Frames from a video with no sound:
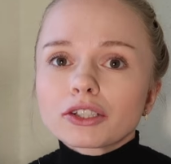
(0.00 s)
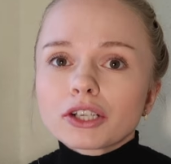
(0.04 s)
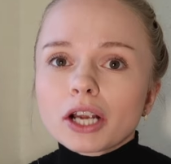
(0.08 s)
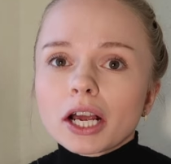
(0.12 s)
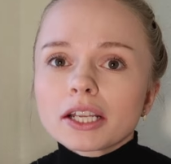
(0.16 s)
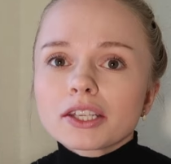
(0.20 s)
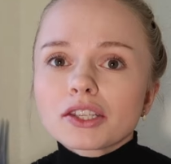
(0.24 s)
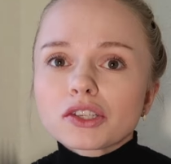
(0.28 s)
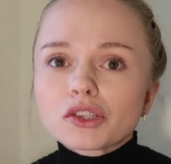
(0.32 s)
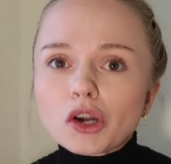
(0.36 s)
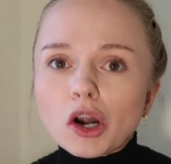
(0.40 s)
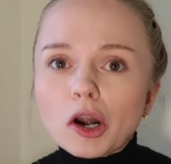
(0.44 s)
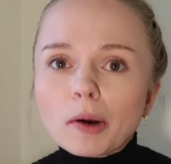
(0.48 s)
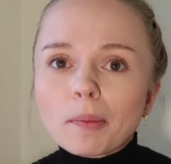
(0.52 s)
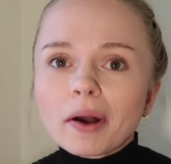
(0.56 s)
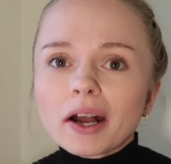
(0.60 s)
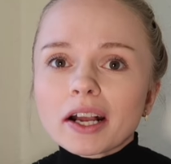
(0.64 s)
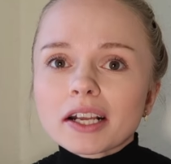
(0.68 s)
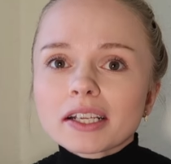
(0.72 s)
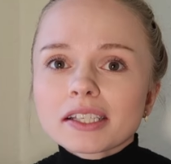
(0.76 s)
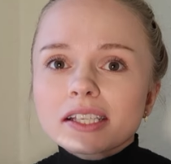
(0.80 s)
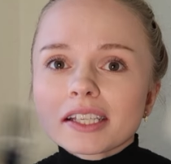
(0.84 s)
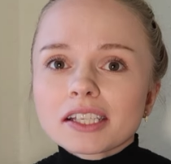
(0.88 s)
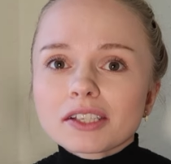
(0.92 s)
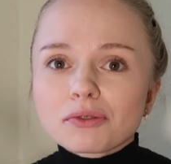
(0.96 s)
tried
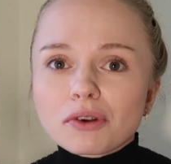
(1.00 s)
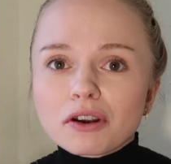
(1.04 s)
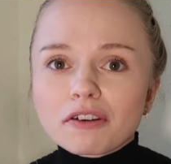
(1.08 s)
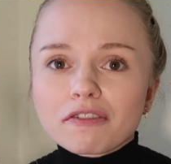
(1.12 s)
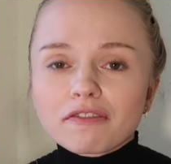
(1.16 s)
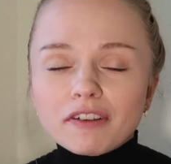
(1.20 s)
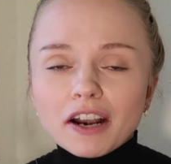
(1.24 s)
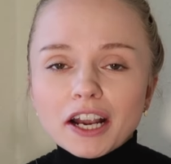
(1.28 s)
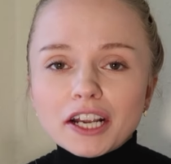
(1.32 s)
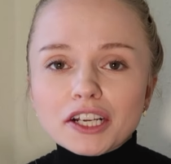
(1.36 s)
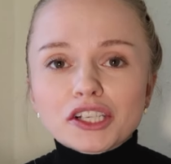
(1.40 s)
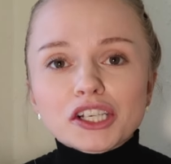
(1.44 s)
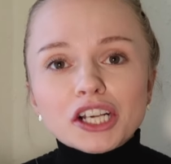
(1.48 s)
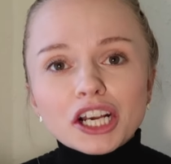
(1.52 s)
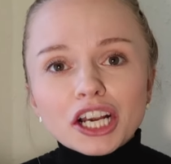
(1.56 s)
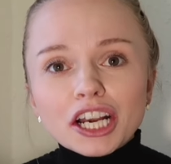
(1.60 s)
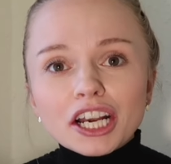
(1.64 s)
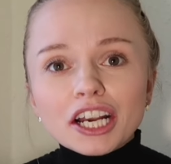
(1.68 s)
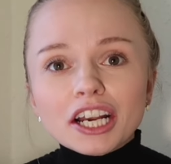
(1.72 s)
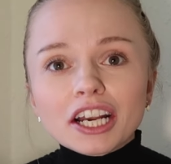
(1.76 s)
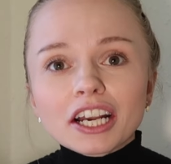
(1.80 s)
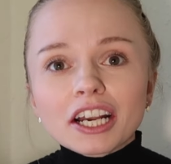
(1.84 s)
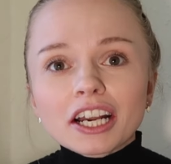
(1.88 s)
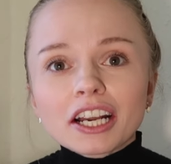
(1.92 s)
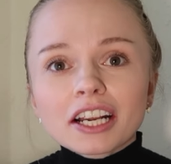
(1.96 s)
Starbucks's
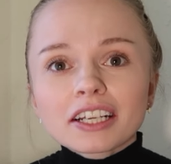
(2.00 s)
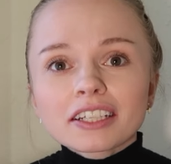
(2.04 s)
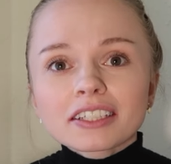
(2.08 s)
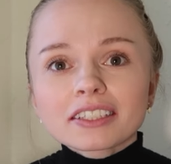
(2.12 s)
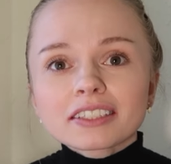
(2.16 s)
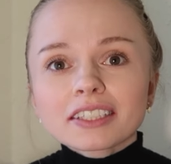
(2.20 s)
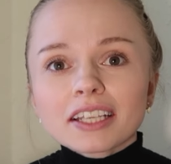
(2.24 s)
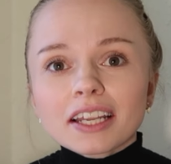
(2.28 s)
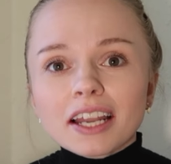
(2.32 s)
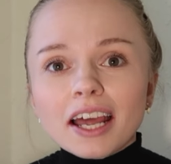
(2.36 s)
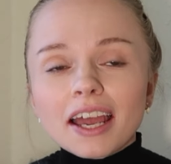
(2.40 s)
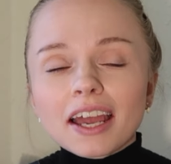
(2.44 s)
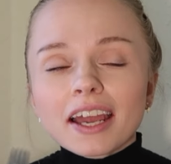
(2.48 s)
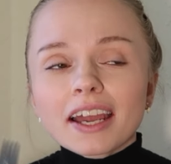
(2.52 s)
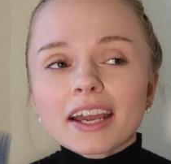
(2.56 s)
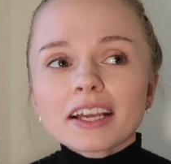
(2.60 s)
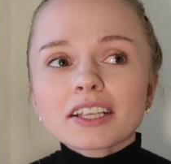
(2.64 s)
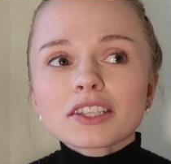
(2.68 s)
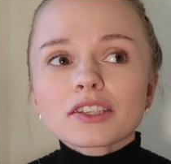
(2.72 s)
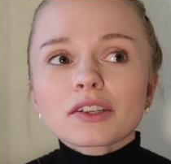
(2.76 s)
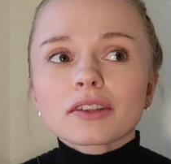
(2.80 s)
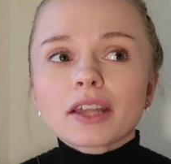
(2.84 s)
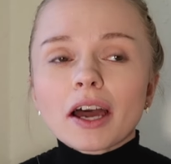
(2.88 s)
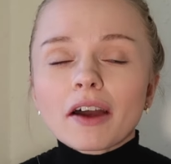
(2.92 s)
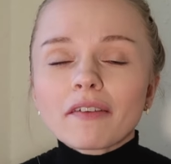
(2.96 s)
refresher
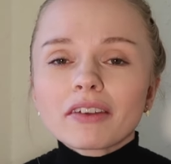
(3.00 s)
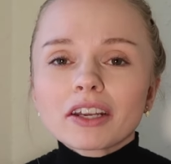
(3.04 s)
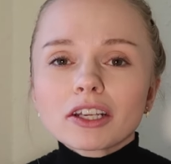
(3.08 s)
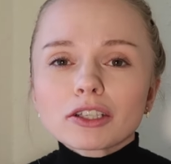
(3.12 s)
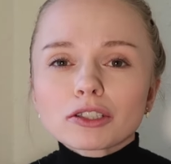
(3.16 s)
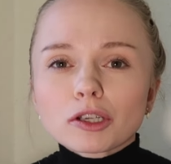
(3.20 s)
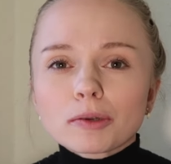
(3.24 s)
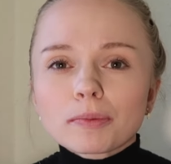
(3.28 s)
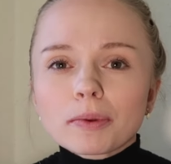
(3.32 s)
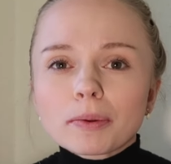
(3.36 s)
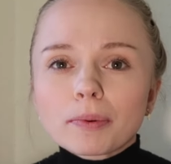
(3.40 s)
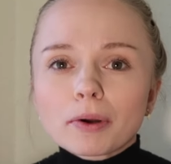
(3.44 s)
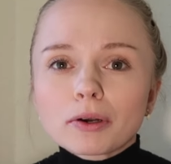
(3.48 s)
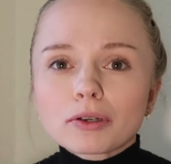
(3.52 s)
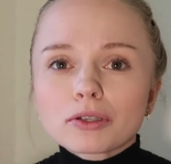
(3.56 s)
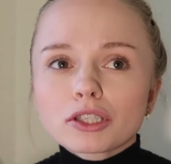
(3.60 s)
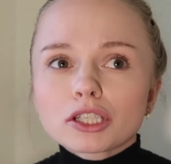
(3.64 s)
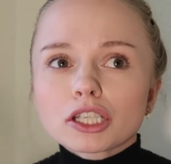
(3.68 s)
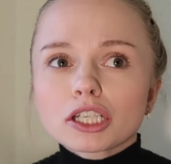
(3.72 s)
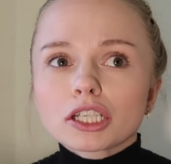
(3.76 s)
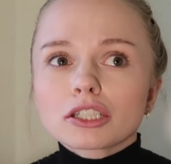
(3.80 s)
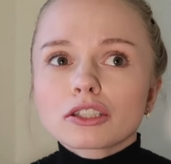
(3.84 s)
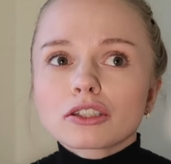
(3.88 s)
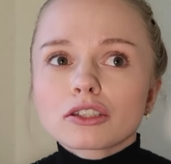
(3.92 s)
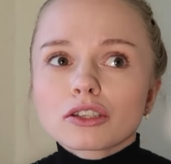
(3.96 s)
today, so that video is gonna be
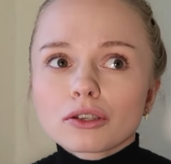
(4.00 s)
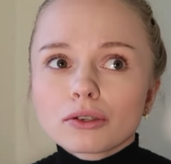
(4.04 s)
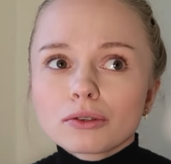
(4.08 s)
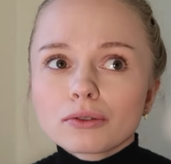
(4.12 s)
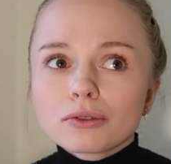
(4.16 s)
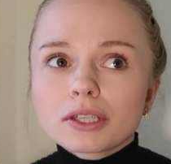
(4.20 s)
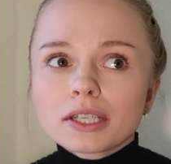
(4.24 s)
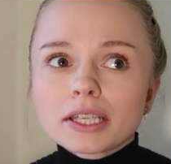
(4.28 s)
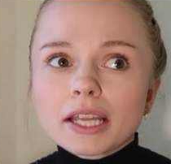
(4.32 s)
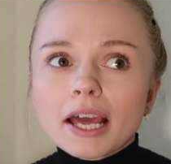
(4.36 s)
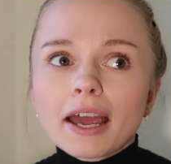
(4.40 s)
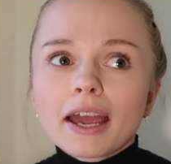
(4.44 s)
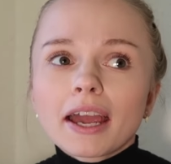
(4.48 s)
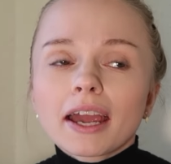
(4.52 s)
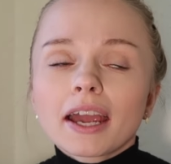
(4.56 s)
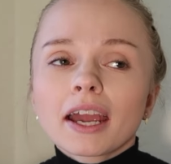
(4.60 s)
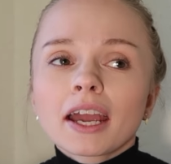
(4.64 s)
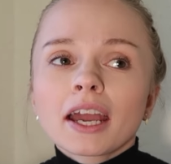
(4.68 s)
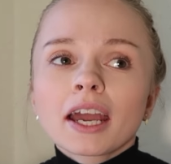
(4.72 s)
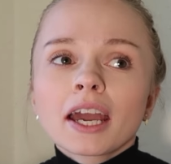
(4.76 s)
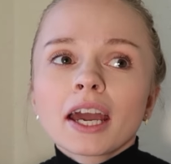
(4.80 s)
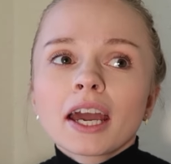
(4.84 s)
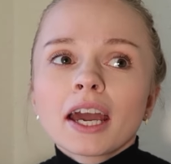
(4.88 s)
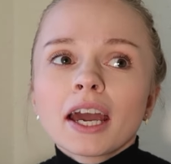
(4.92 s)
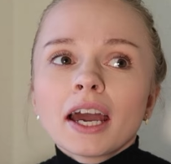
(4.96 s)
posted
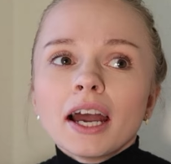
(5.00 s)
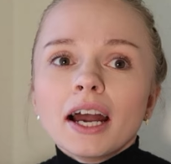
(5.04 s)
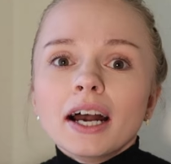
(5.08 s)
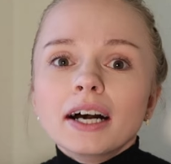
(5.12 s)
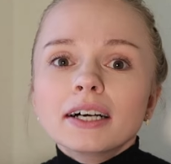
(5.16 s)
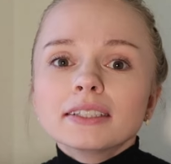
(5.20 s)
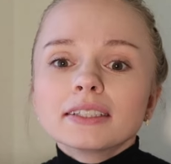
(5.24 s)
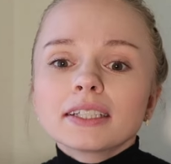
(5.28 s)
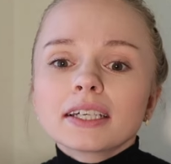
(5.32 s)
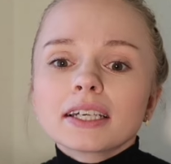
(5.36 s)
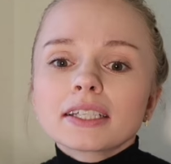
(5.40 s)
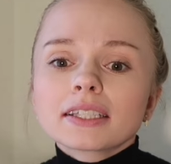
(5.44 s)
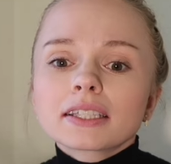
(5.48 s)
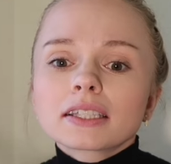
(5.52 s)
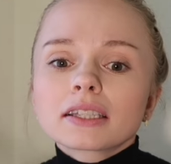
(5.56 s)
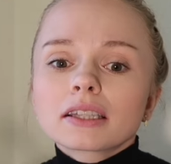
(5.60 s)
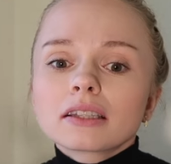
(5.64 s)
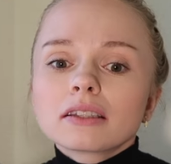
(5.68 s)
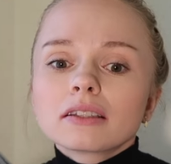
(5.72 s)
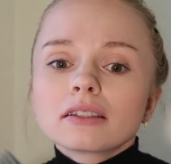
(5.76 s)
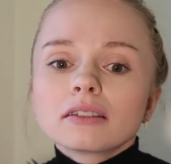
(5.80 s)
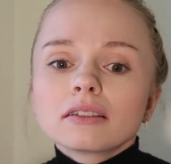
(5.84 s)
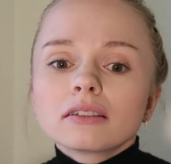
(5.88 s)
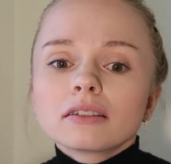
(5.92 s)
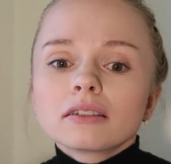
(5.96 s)
Tuesday, and then
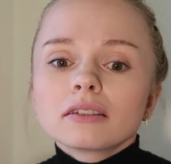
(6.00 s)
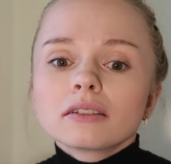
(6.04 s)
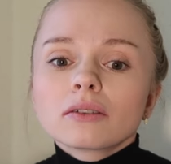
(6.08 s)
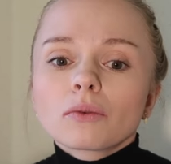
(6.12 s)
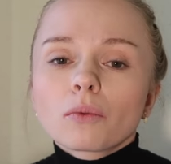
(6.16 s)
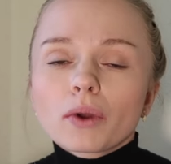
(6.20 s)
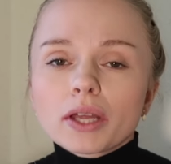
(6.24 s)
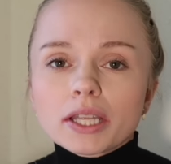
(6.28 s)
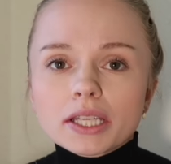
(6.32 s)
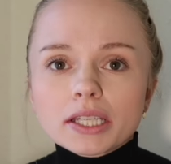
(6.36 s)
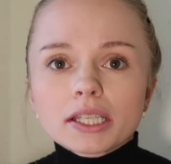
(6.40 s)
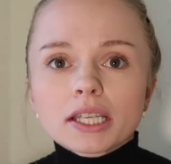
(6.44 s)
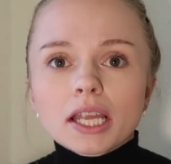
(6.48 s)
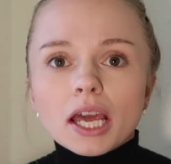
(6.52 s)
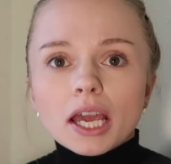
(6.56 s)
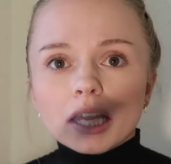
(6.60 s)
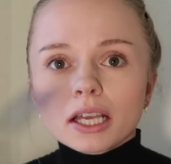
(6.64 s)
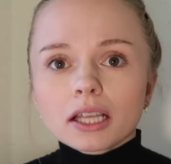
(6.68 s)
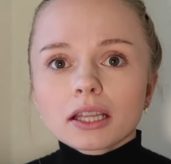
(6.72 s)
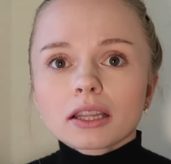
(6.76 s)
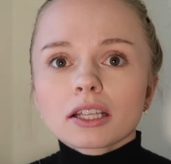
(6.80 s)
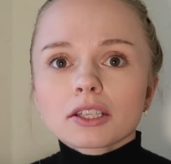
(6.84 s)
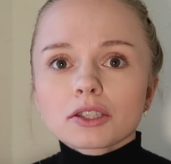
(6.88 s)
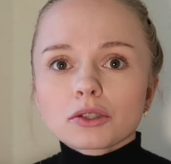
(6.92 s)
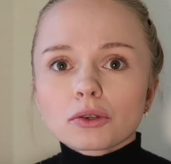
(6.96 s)

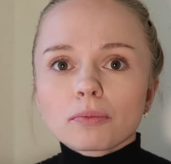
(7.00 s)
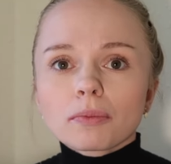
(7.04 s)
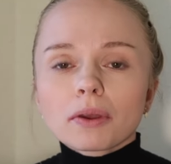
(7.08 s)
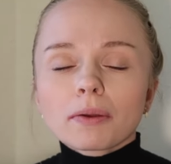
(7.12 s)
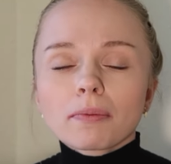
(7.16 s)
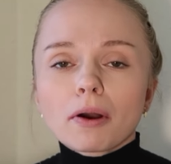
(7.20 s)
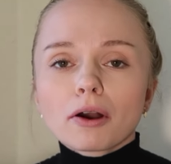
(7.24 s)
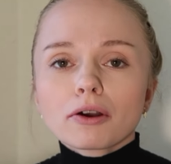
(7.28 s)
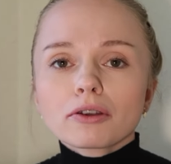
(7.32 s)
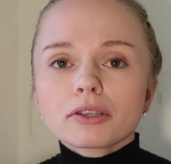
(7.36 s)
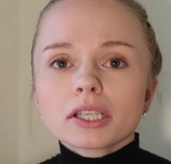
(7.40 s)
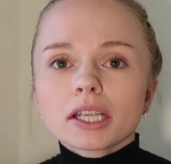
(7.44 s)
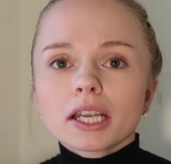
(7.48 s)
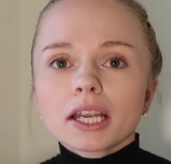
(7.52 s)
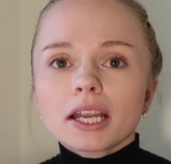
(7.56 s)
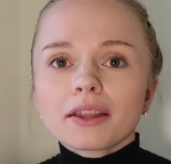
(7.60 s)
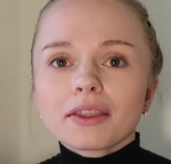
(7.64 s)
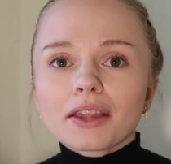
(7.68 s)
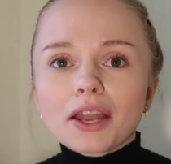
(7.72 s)
Wednesday this will be posted.